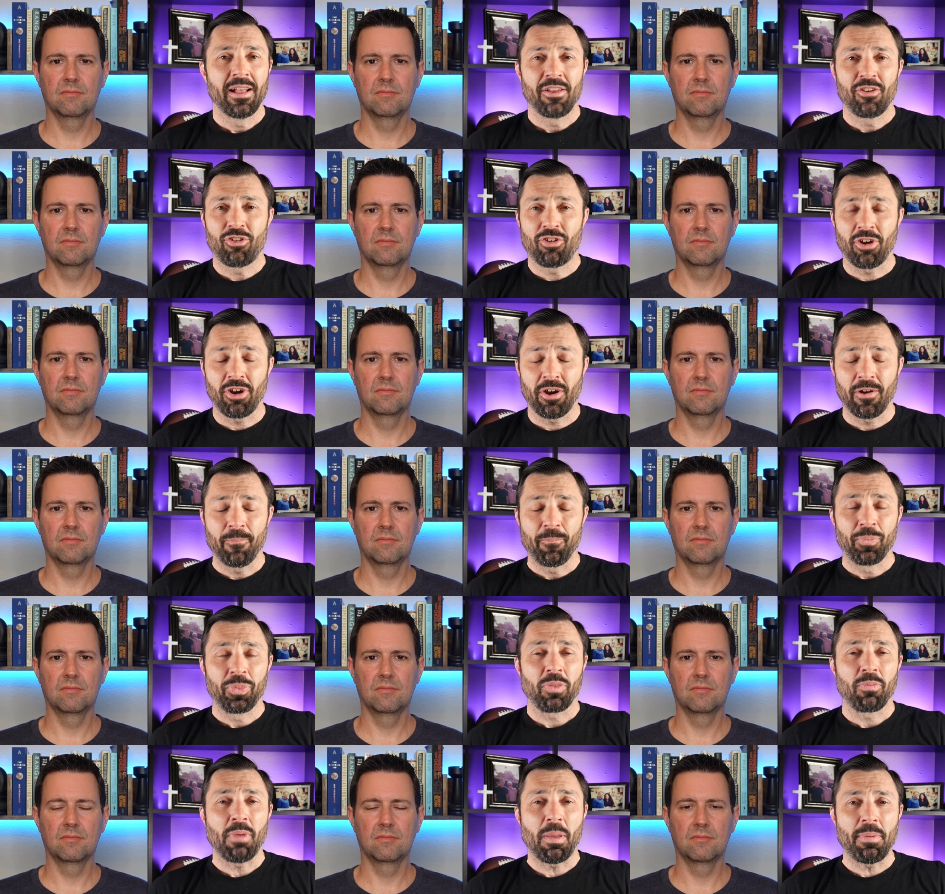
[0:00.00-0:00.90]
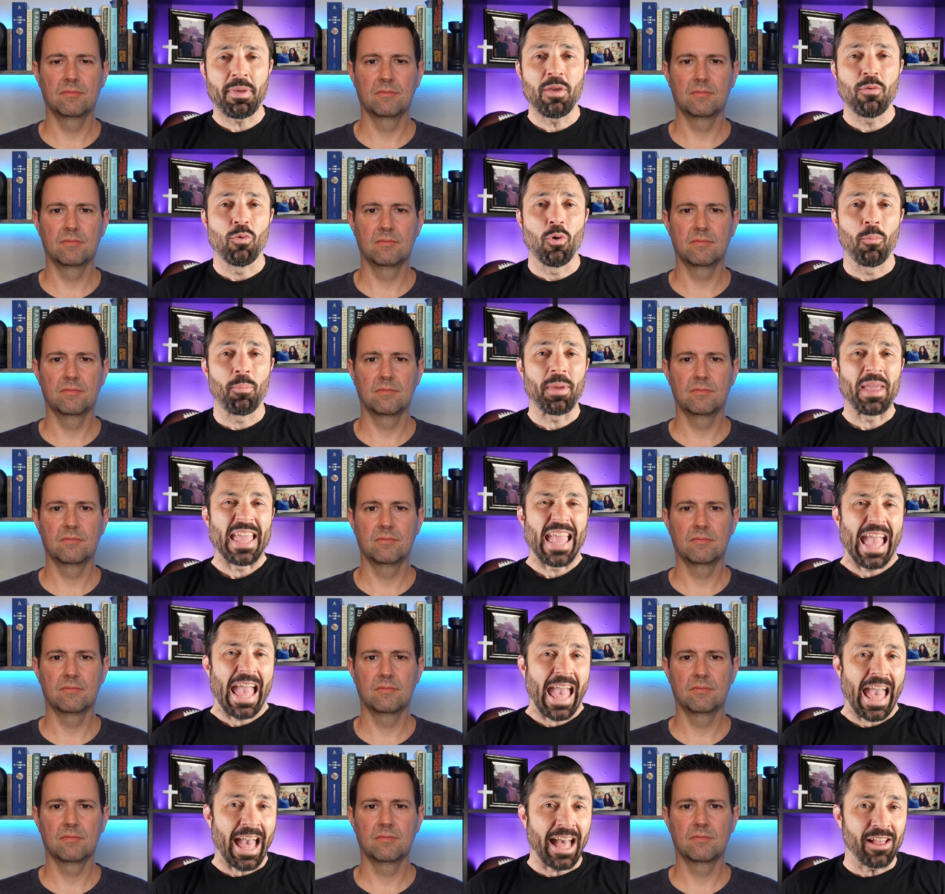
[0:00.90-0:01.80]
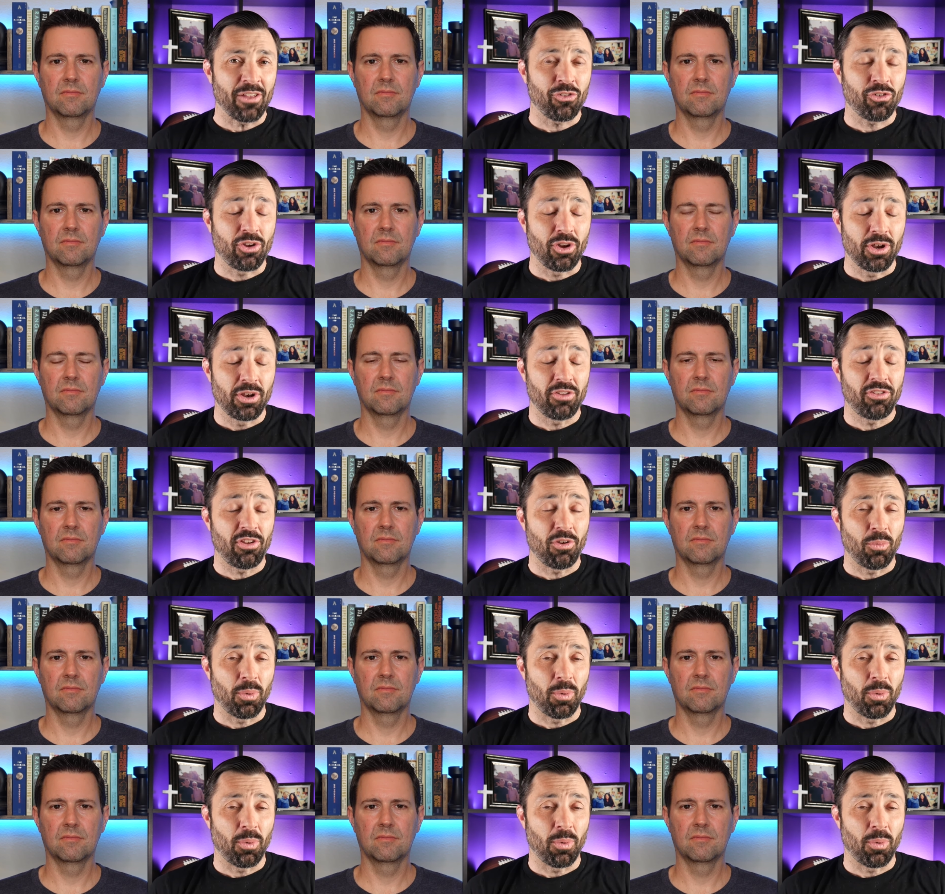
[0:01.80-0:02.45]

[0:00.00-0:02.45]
Speaker 1: Sure, maybe he won't be as good as he